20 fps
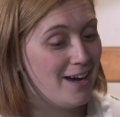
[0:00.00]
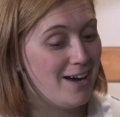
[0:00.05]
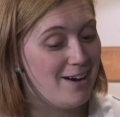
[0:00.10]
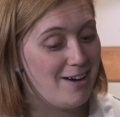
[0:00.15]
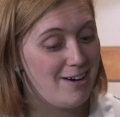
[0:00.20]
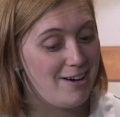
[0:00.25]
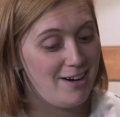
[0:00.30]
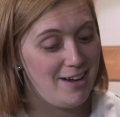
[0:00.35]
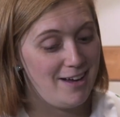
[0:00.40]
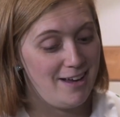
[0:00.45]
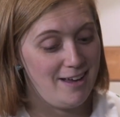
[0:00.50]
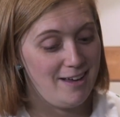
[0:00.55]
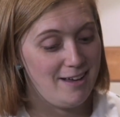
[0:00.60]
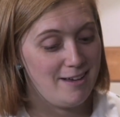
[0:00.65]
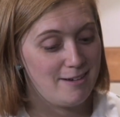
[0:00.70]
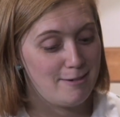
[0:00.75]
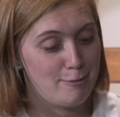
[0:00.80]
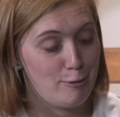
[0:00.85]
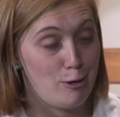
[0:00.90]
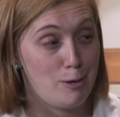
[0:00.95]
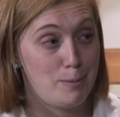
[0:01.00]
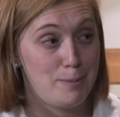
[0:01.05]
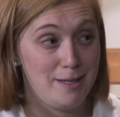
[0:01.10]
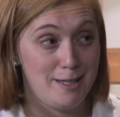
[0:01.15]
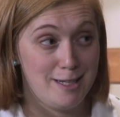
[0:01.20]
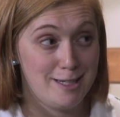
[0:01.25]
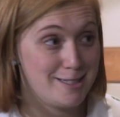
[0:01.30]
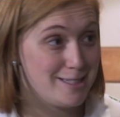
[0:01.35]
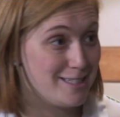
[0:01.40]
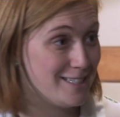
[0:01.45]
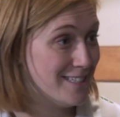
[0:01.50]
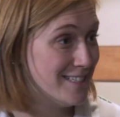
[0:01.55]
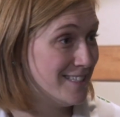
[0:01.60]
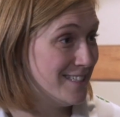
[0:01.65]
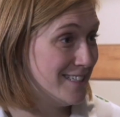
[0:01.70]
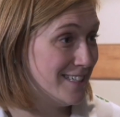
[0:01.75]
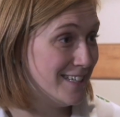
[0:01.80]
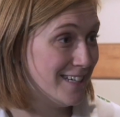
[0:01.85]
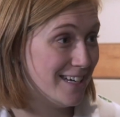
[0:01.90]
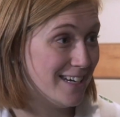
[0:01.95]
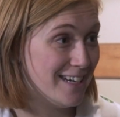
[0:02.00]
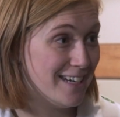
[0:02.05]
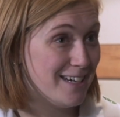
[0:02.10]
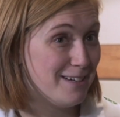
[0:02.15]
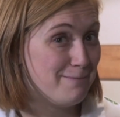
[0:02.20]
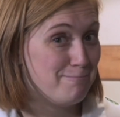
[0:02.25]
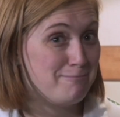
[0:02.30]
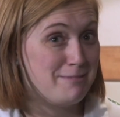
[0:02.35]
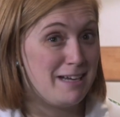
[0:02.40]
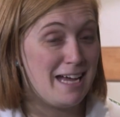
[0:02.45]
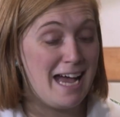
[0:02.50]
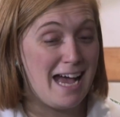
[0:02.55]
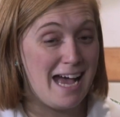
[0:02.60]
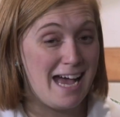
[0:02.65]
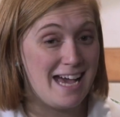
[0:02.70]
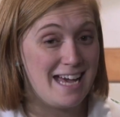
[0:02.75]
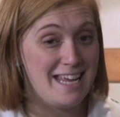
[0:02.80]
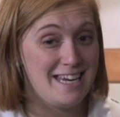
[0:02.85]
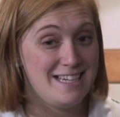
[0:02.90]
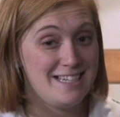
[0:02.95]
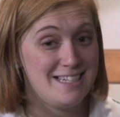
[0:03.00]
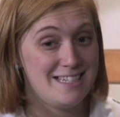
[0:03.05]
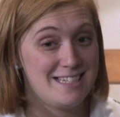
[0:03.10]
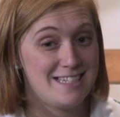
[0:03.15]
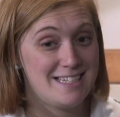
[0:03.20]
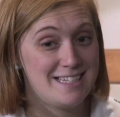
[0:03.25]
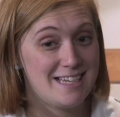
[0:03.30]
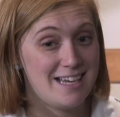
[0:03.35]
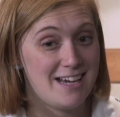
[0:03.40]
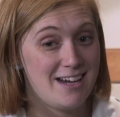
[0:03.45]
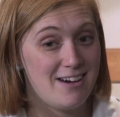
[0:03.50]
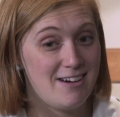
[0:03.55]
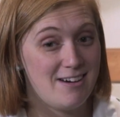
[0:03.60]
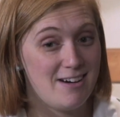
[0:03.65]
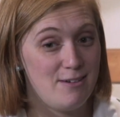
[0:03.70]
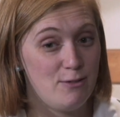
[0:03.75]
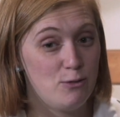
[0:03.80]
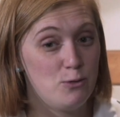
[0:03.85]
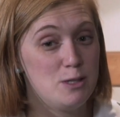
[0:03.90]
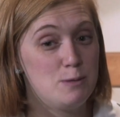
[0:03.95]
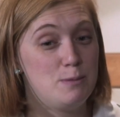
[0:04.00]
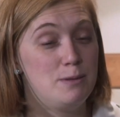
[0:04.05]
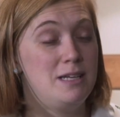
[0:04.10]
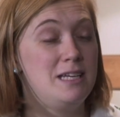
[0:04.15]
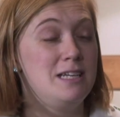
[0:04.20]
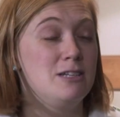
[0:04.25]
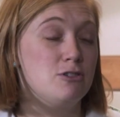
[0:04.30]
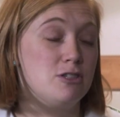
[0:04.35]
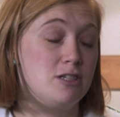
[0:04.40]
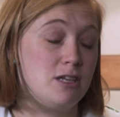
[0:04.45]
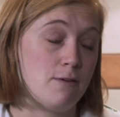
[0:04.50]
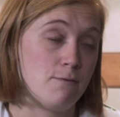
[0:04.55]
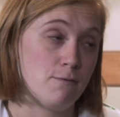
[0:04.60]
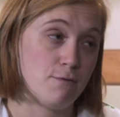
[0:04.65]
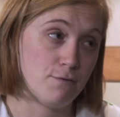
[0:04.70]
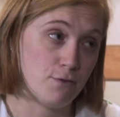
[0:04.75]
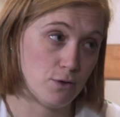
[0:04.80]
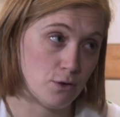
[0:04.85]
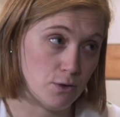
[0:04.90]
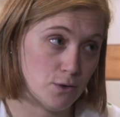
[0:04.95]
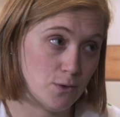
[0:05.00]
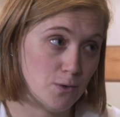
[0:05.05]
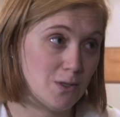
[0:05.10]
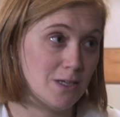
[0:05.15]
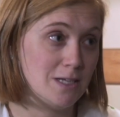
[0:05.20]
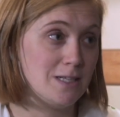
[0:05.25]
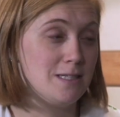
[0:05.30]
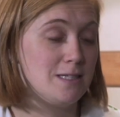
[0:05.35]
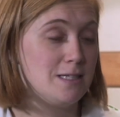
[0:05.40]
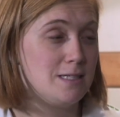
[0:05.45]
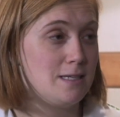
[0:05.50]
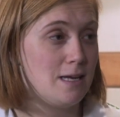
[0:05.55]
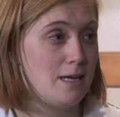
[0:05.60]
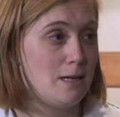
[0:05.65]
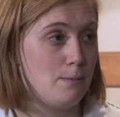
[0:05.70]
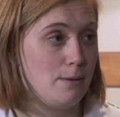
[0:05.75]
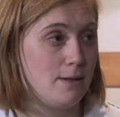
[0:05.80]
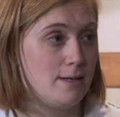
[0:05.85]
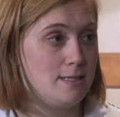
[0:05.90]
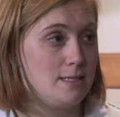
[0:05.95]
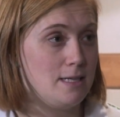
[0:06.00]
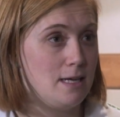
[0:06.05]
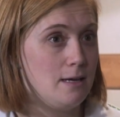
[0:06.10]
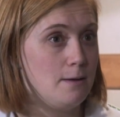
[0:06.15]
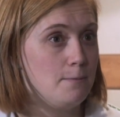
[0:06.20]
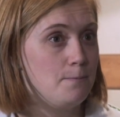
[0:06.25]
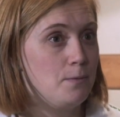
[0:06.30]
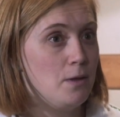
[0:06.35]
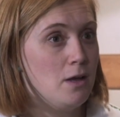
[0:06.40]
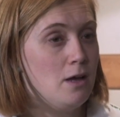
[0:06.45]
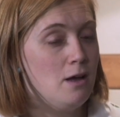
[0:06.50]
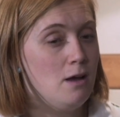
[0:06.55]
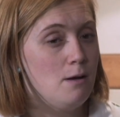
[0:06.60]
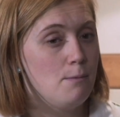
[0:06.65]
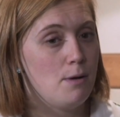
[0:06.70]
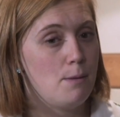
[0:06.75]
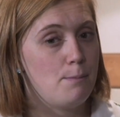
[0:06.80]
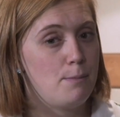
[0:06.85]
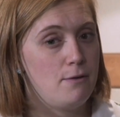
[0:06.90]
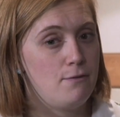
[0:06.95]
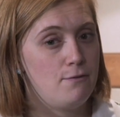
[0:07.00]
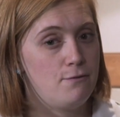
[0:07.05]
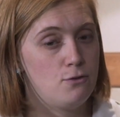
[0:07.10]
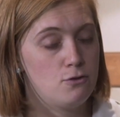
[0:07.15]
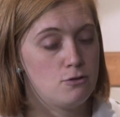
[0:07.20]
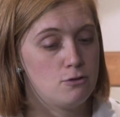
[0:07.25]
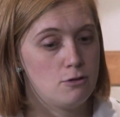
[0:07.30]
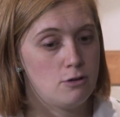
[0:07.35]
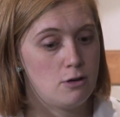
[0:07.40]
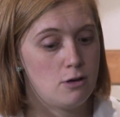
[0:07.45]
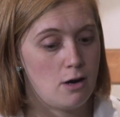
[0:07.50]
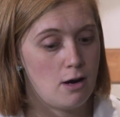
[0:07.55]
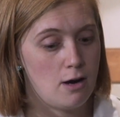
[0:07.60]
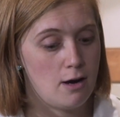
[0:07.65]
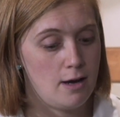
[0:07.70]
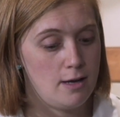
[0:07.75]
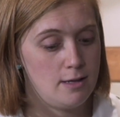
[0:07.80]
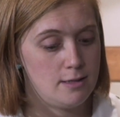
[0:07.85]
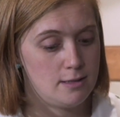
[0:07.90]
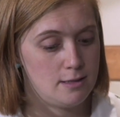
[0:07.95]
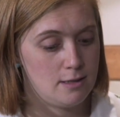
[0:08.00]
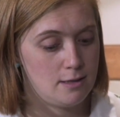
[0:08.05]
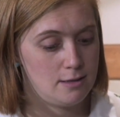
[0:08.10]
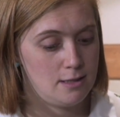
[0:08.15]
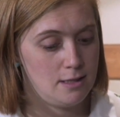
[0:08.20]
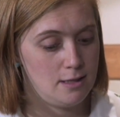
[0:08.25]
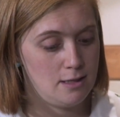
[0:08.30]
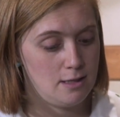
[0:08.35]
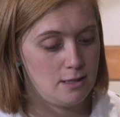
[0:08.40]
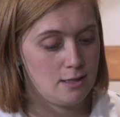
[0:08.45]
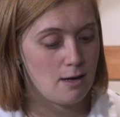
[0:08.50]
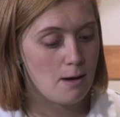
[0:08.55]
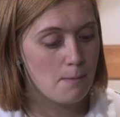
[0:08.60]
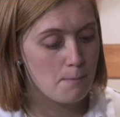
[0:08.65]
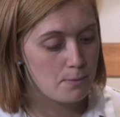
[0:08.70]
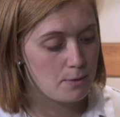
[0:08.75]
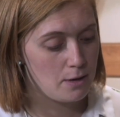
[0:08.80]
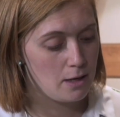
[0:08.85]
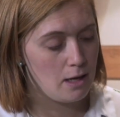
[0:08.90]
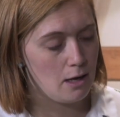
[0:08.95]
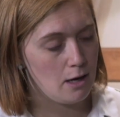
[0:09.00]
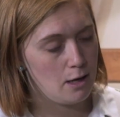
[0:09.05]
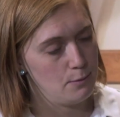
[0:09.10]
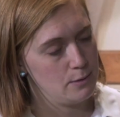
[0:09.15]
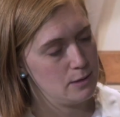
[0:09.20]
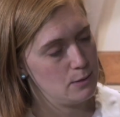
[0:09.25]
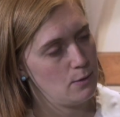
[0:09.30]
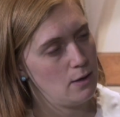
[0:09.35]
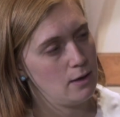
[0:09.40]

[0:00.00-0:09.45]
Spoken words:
I grew up in London, and I've always been interested in food and sustainability. But before I started the company, I was